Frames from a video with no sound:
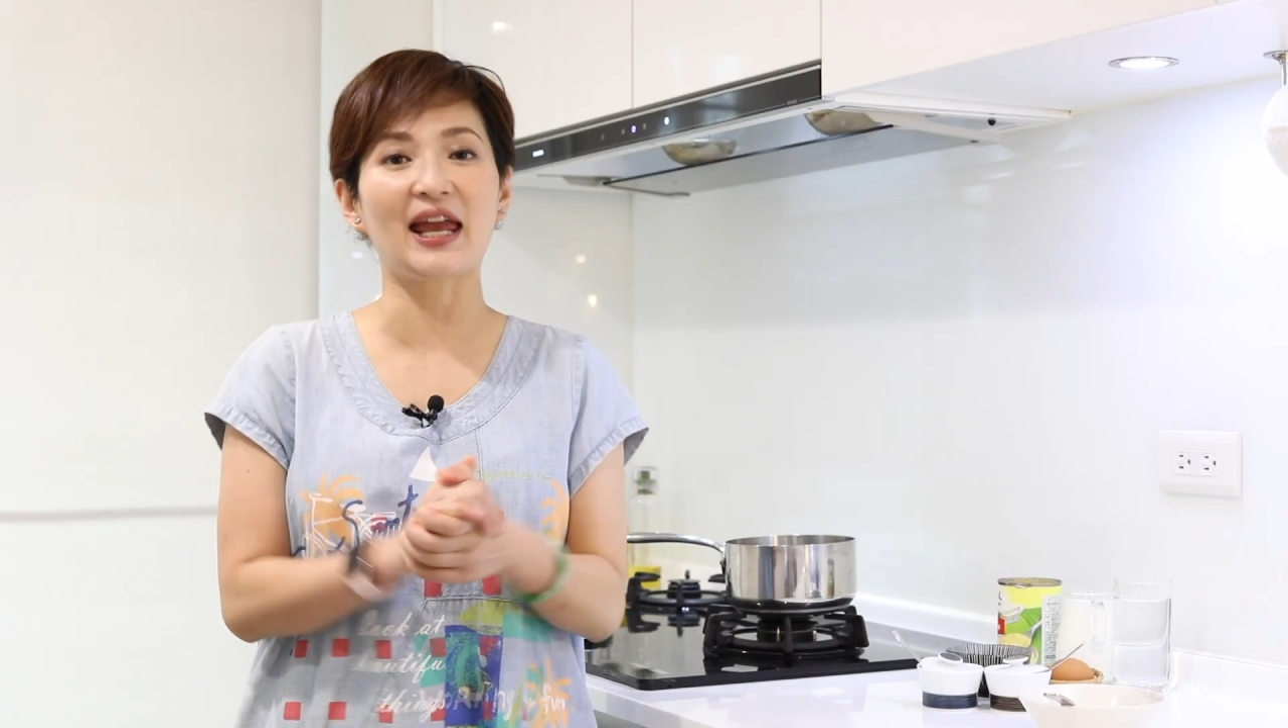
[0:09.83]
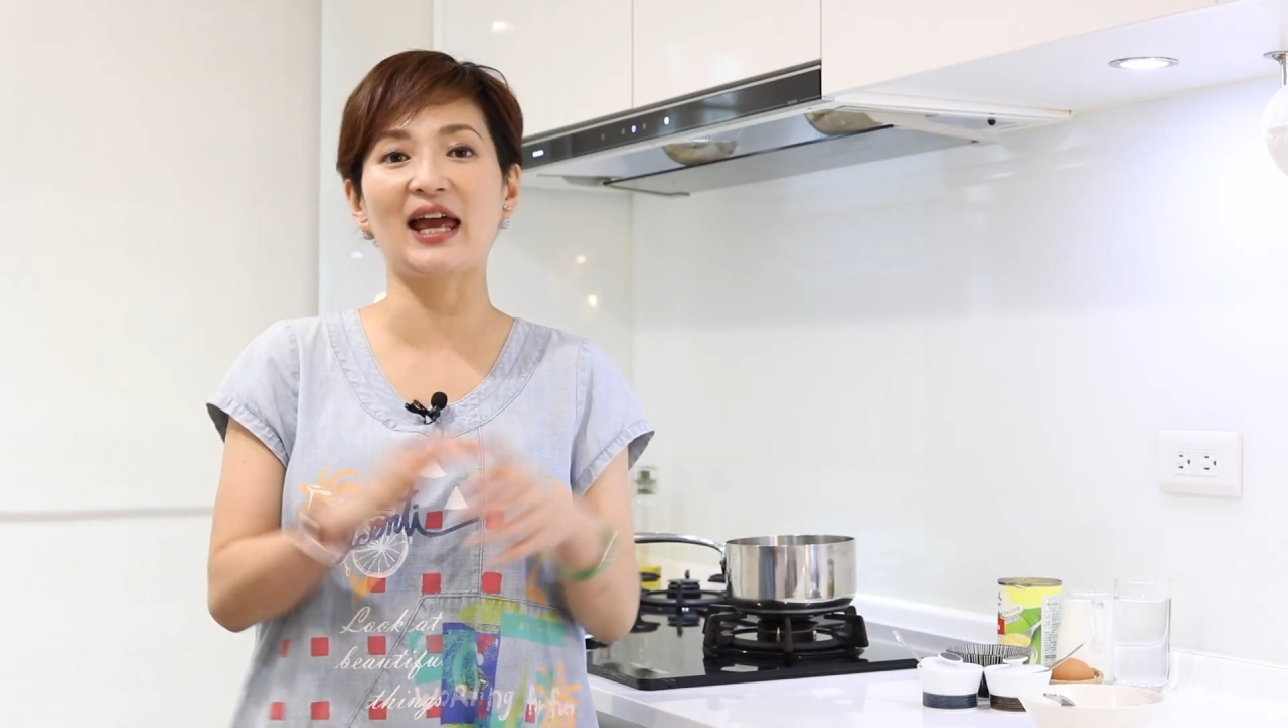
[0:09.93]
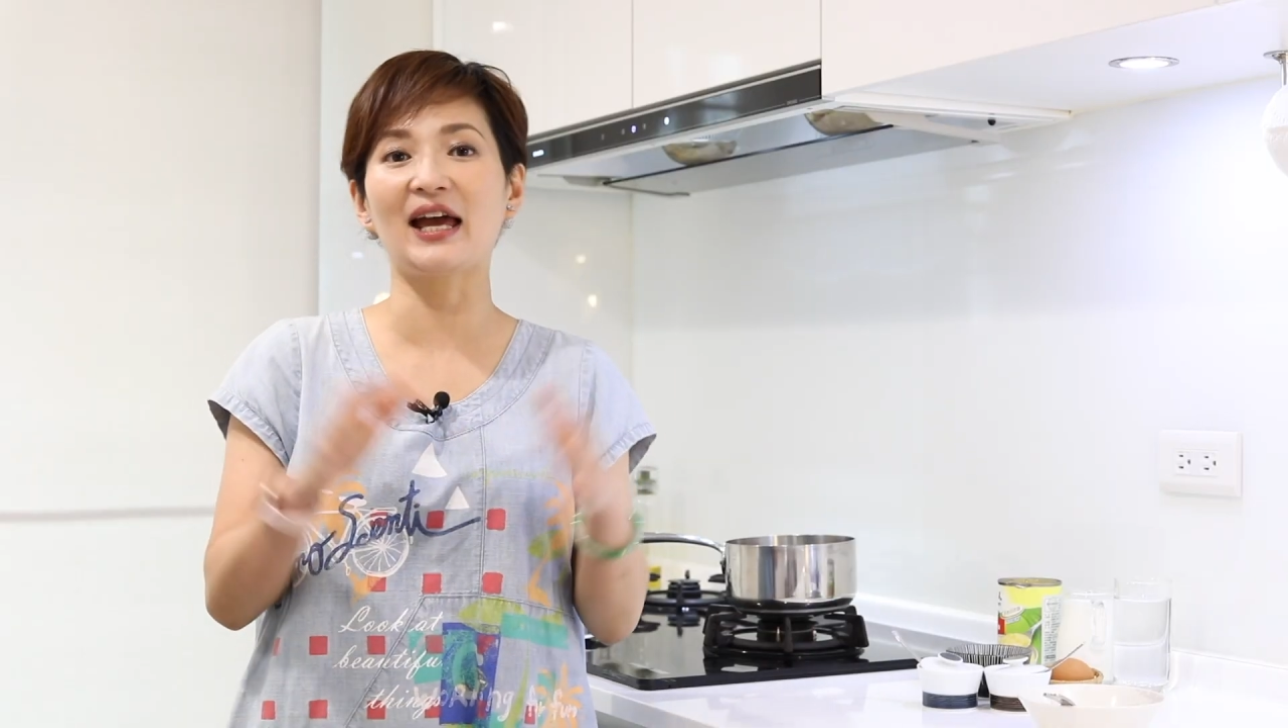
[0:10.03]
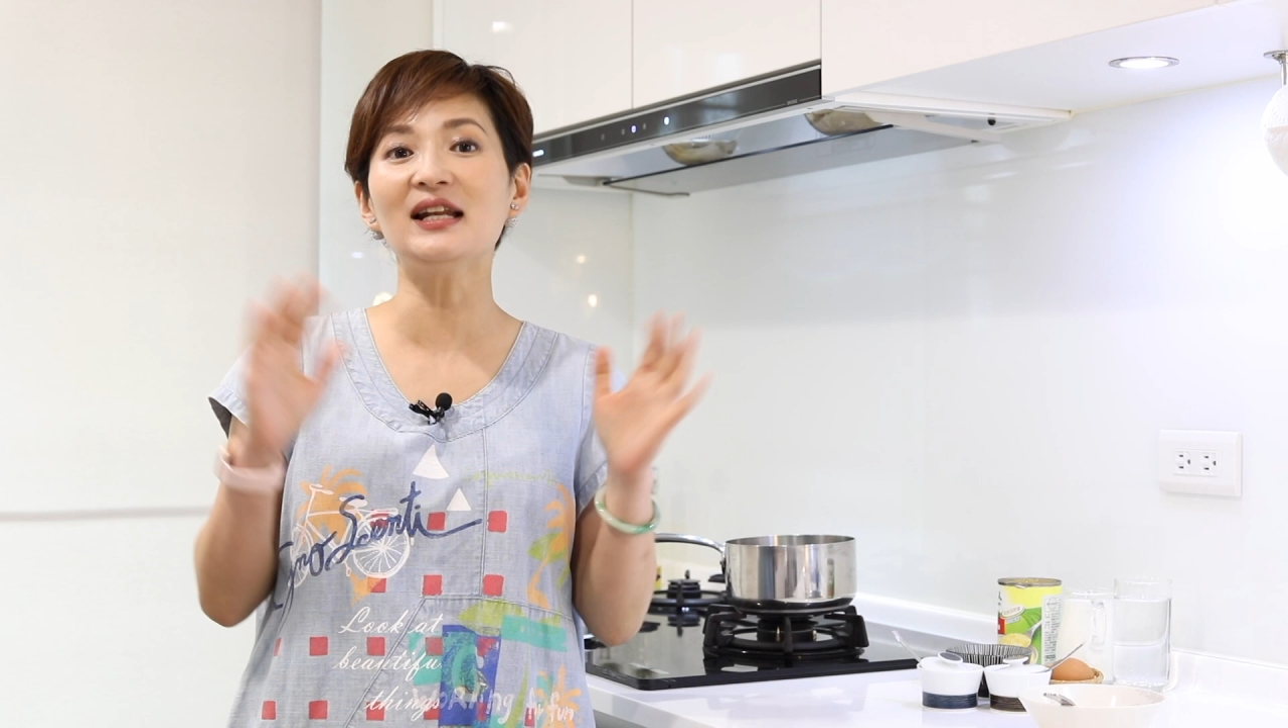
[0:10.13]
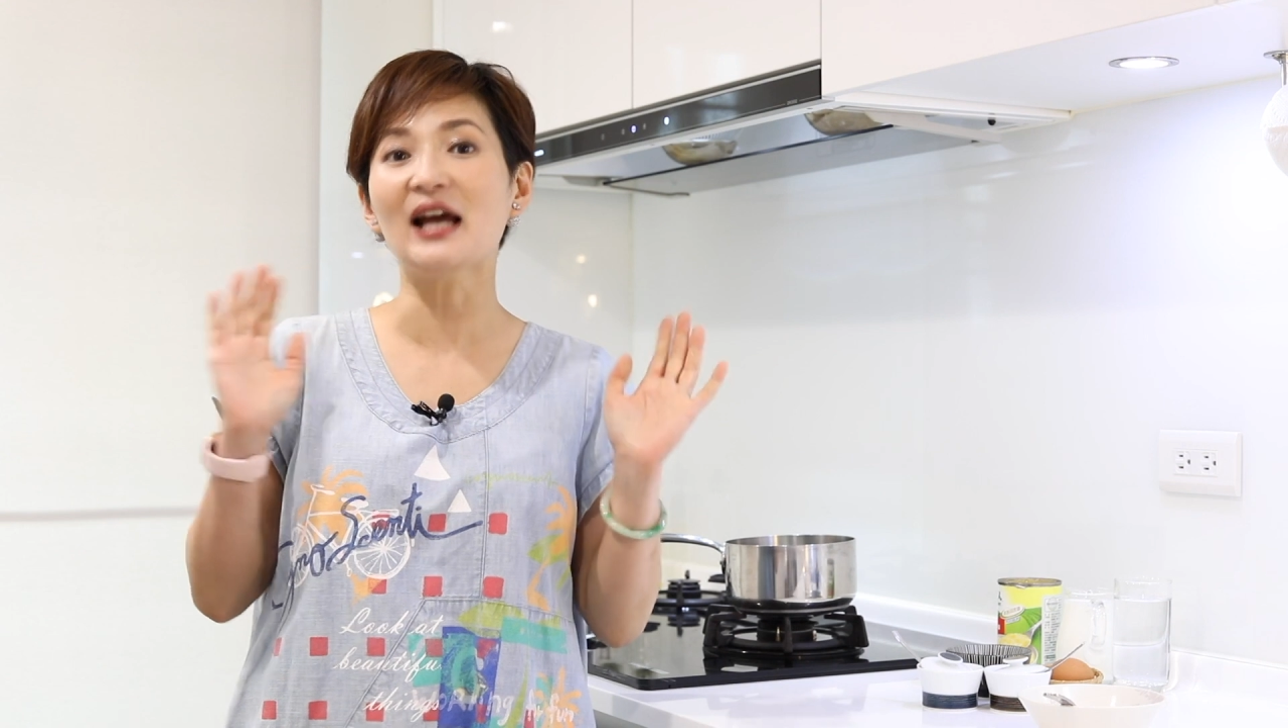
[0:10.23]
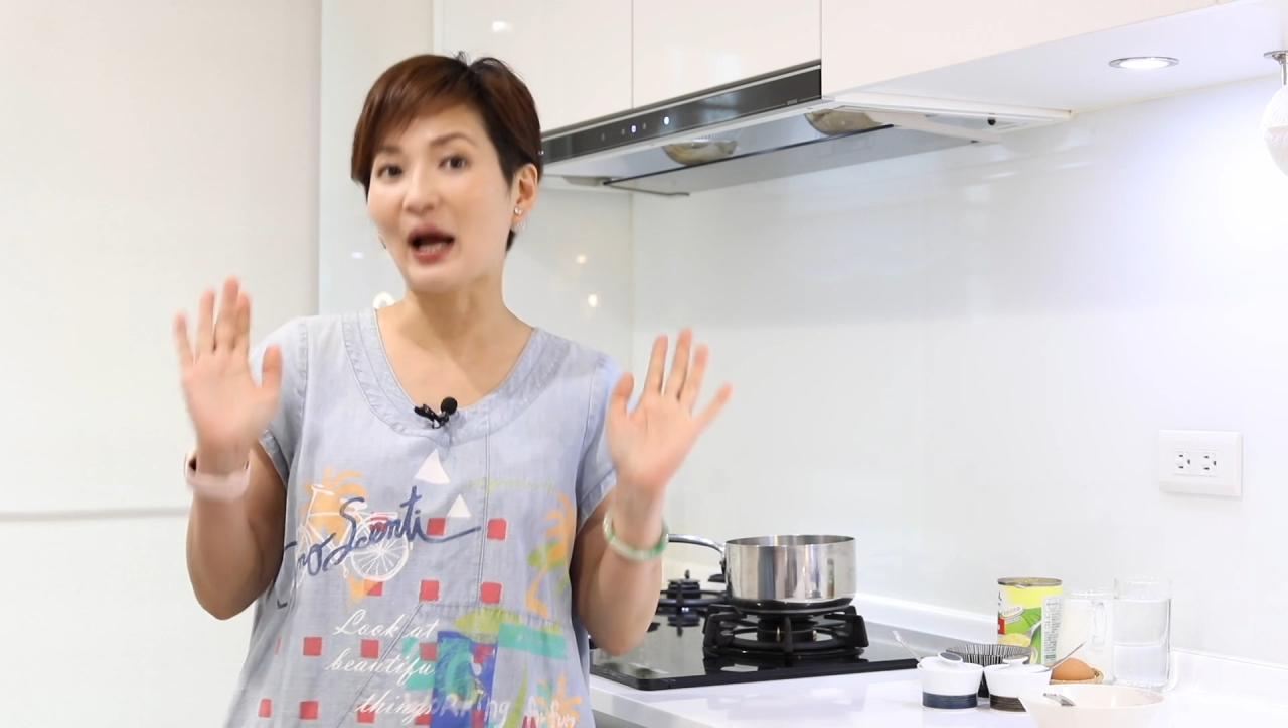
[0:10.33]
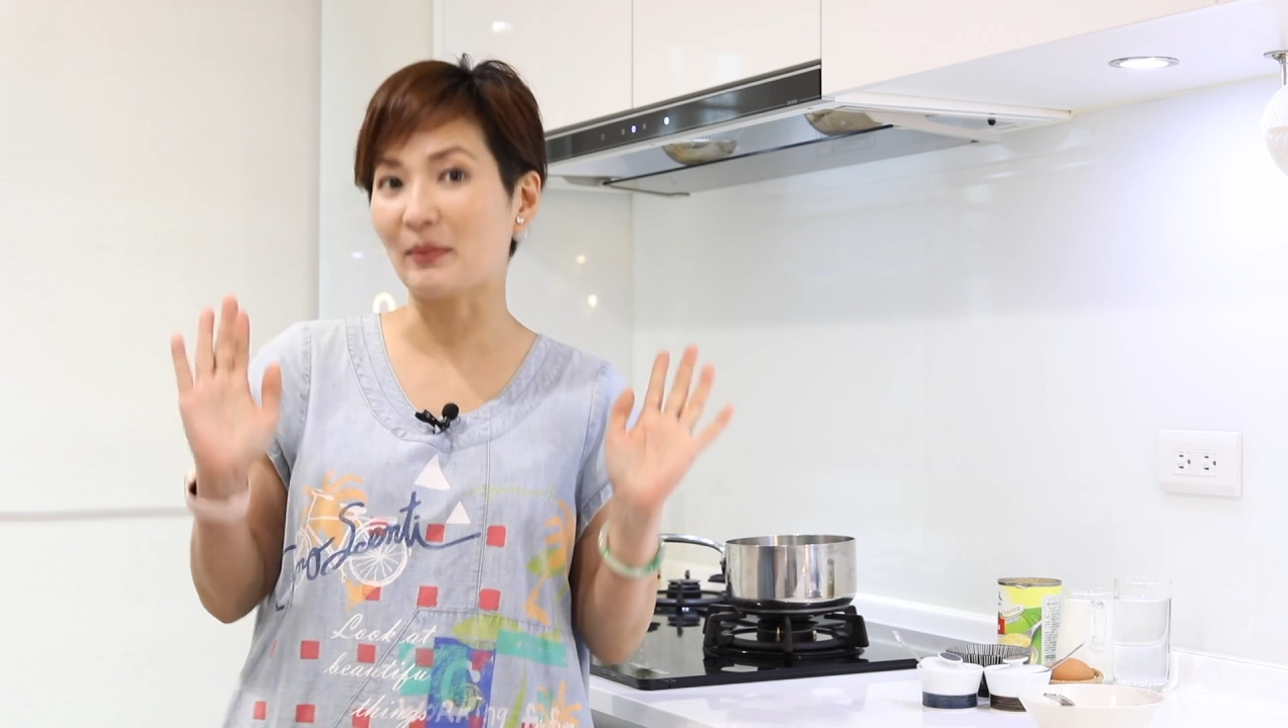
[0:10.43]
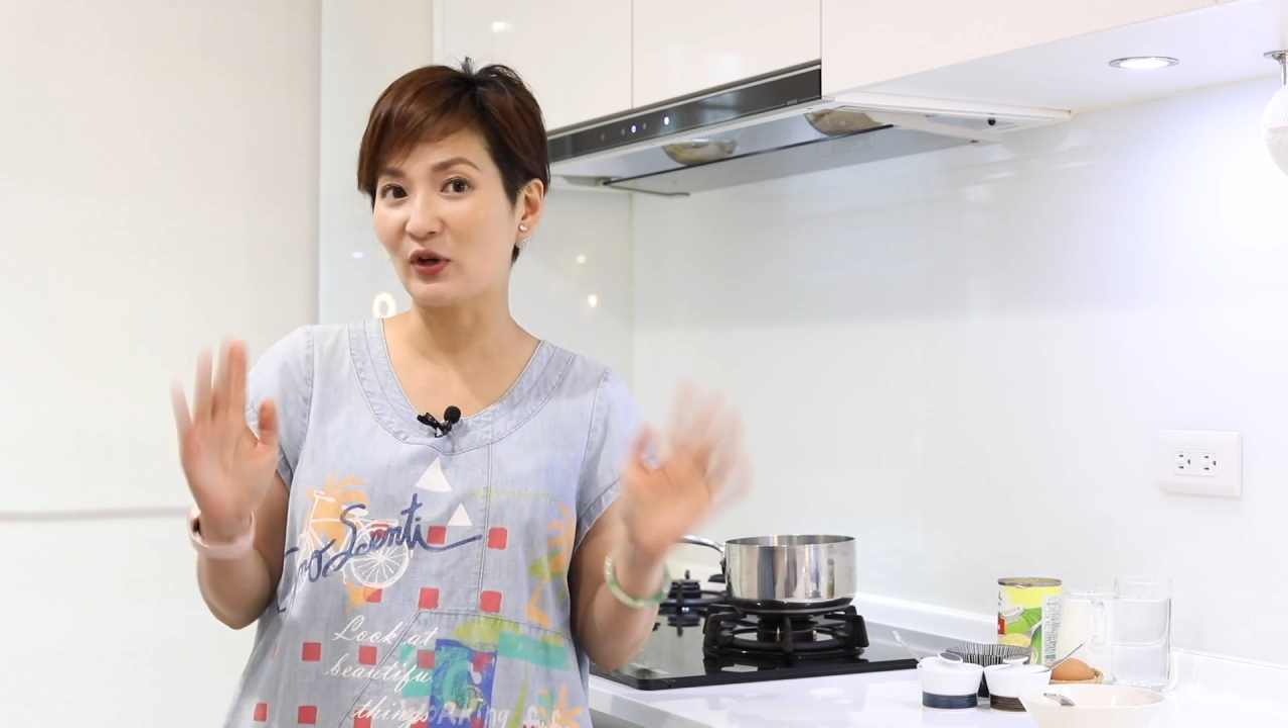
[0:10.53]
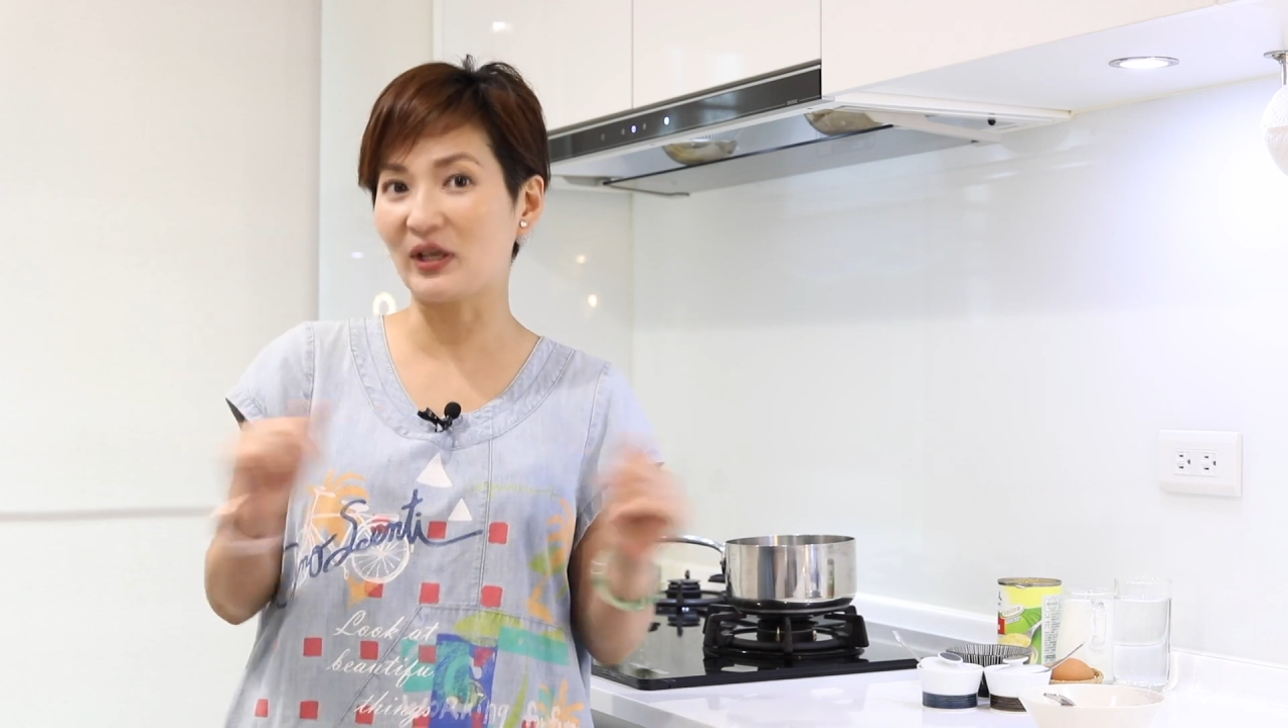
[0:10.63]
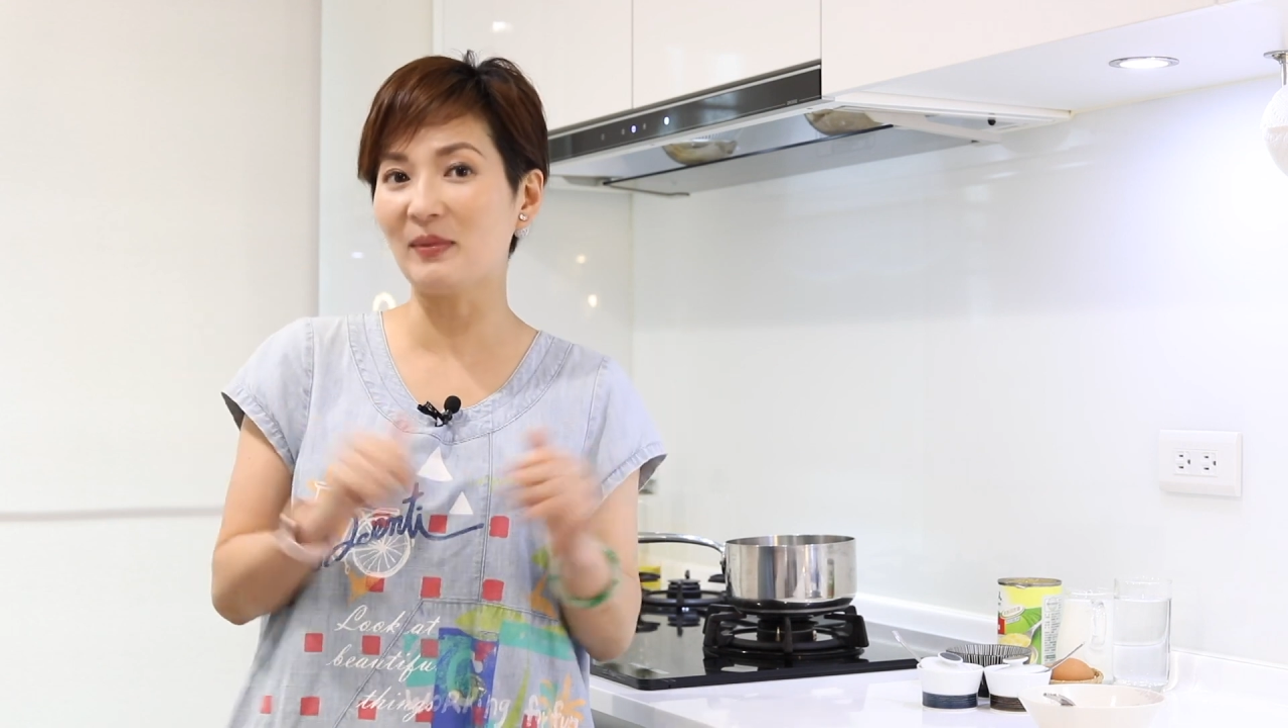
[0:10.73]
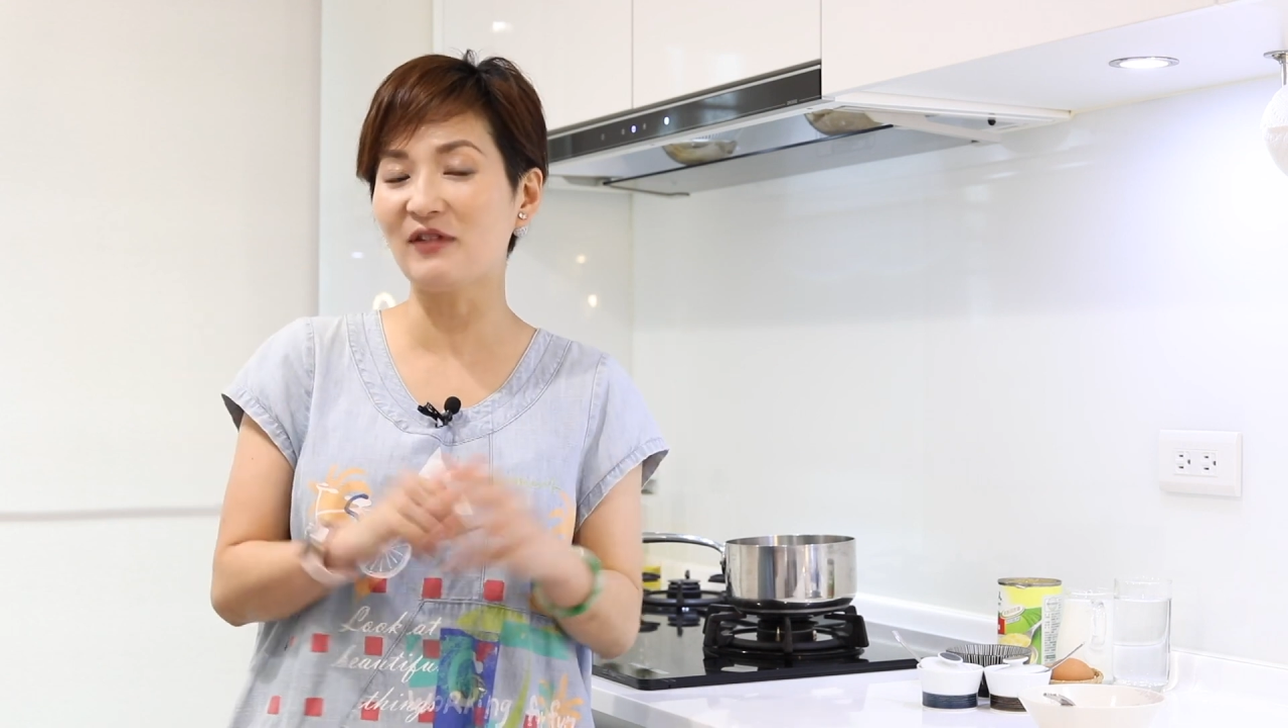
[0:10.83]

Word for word: and I'm cooking